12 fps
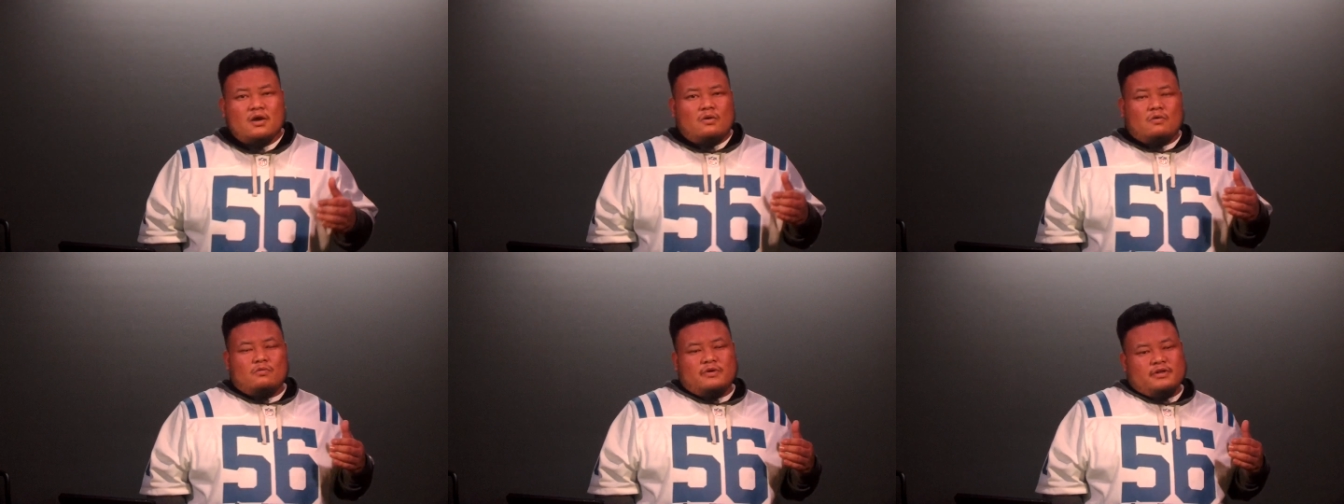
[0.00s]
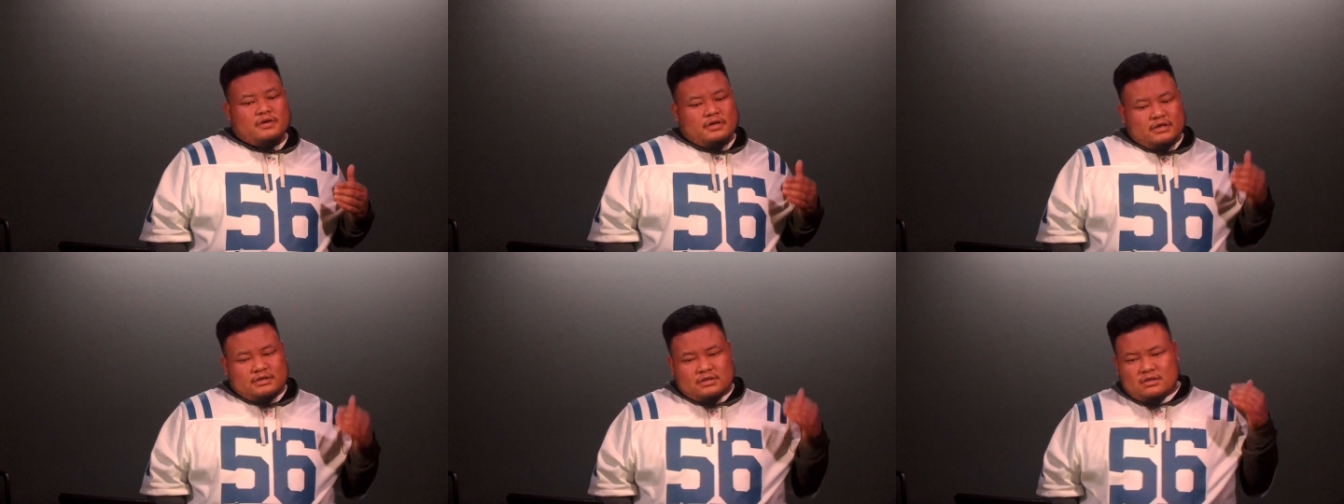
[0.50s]
or whether
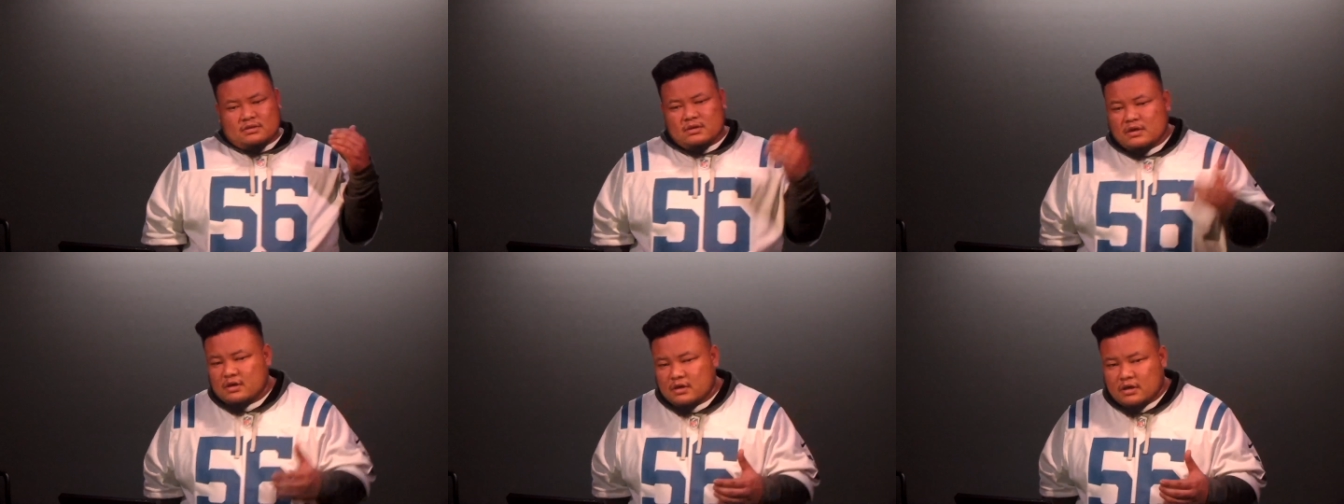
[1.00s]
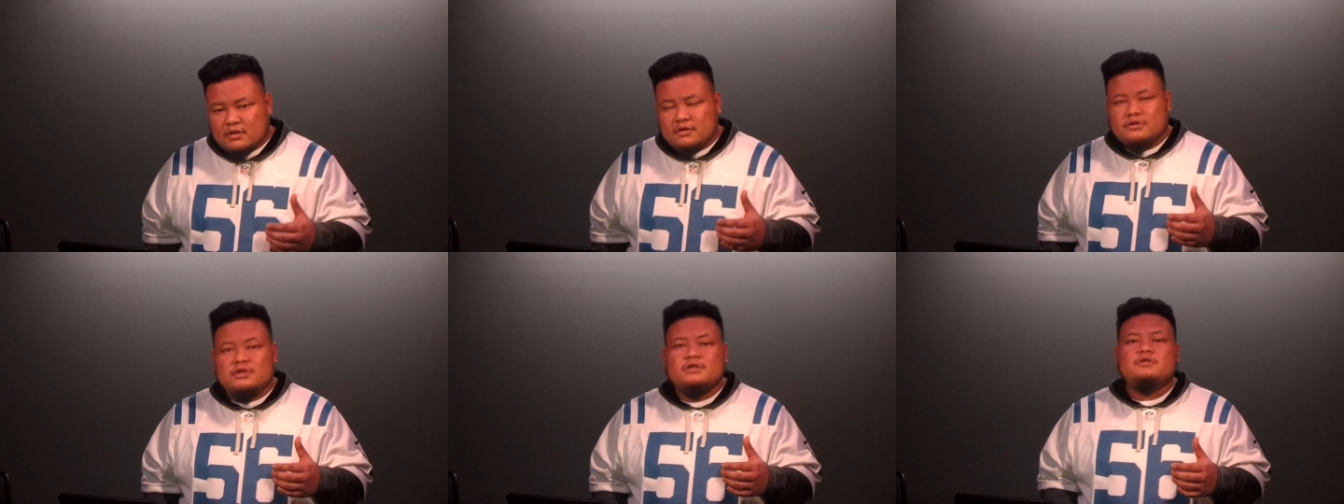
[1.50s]
it's in the
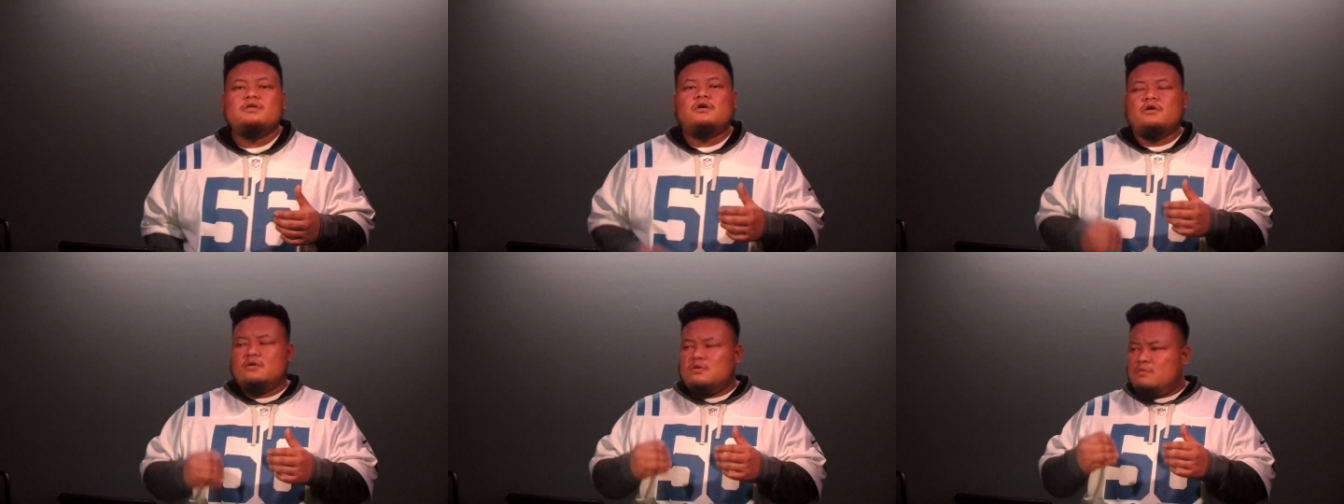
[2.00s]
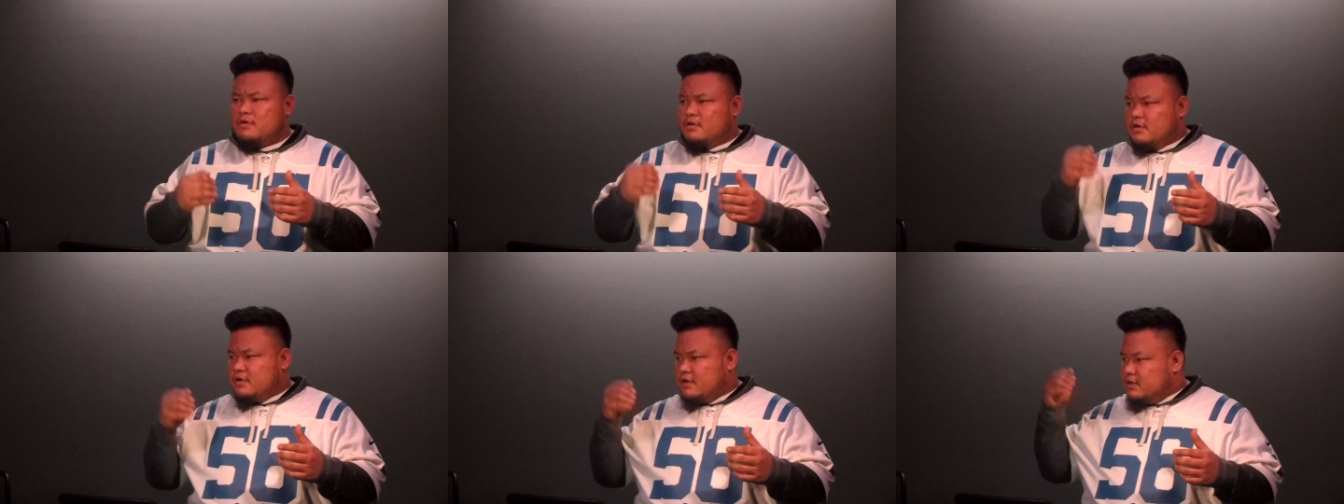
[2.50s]
church, or whether
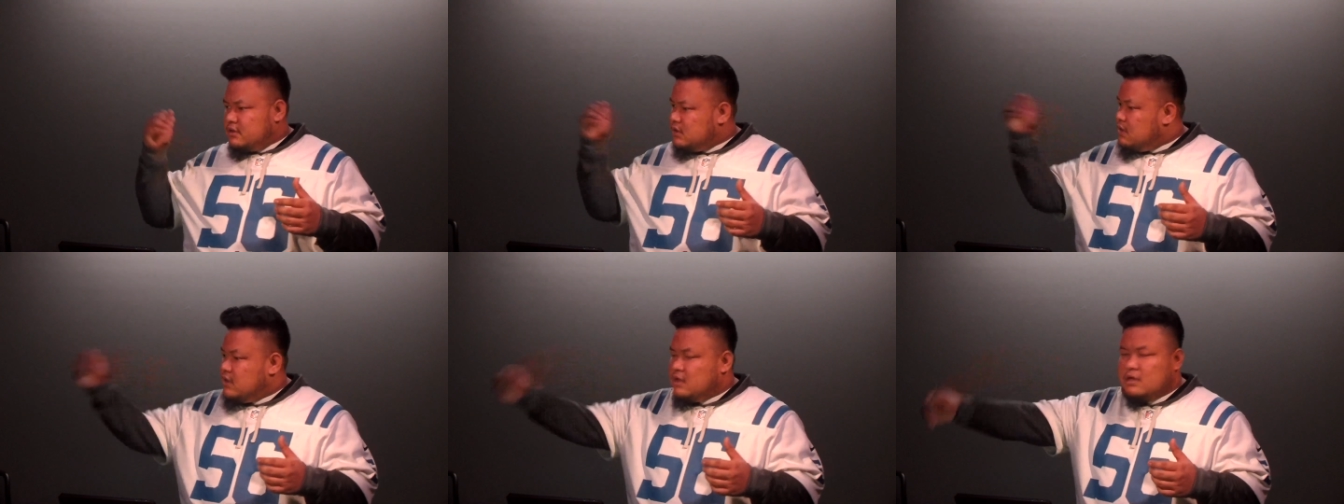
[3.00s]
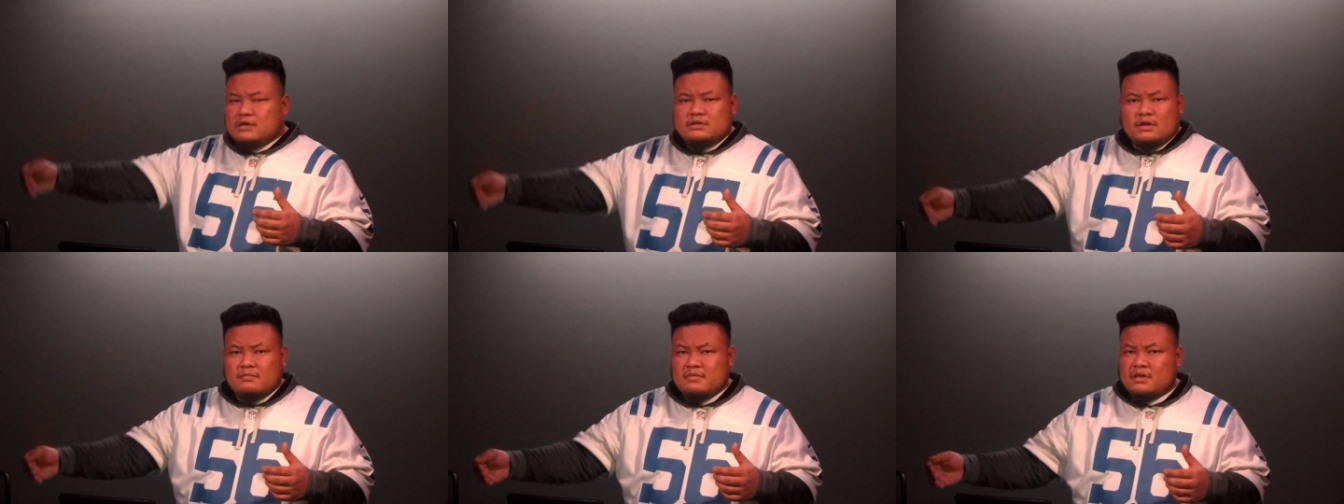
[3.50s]
it's
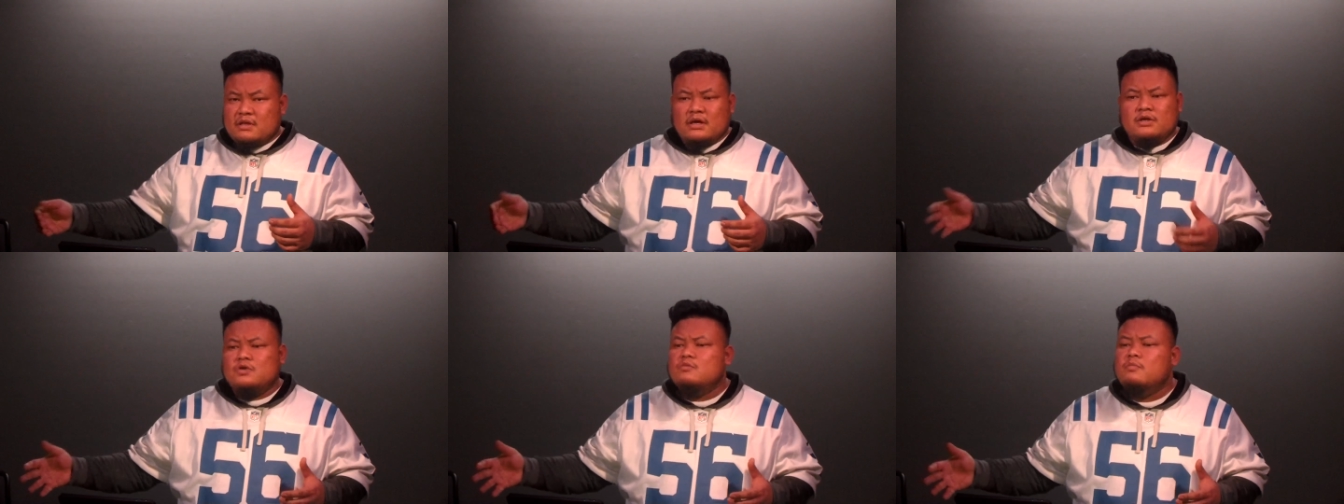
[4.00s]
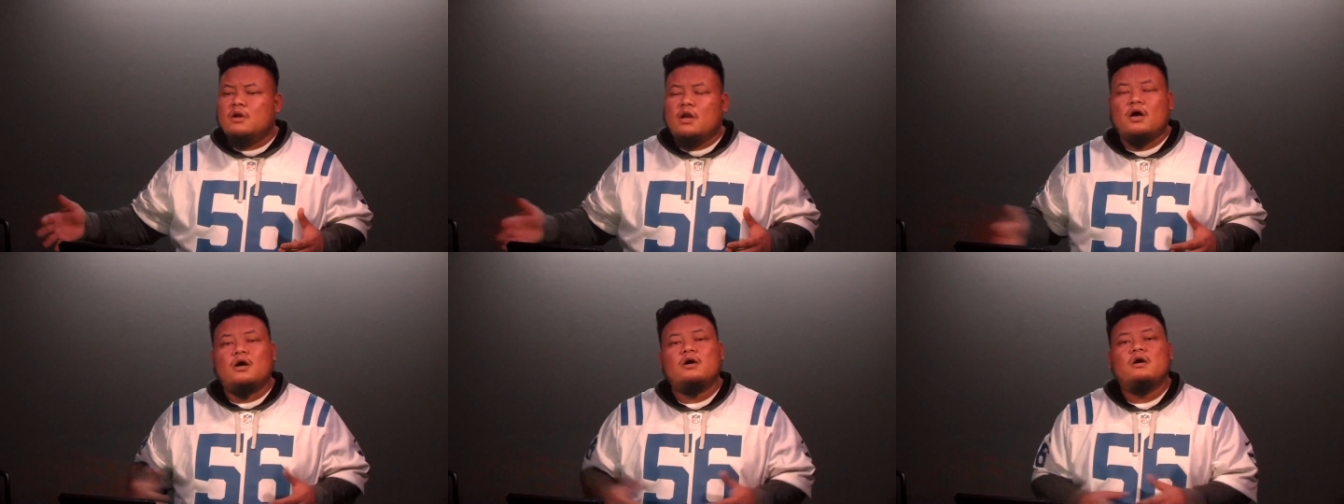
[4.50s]
something that you
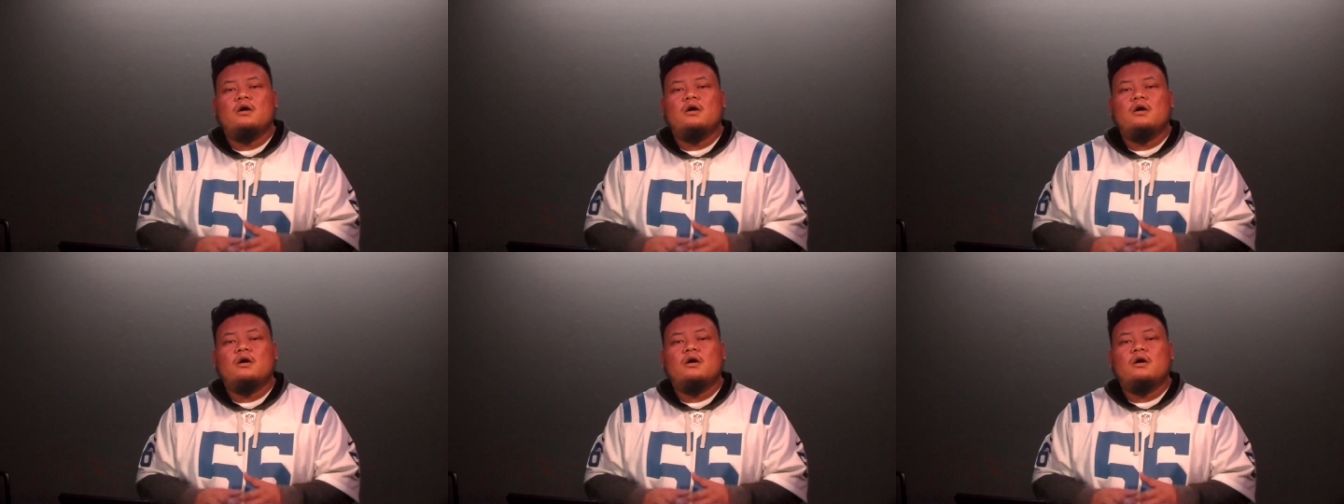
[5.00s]
belong,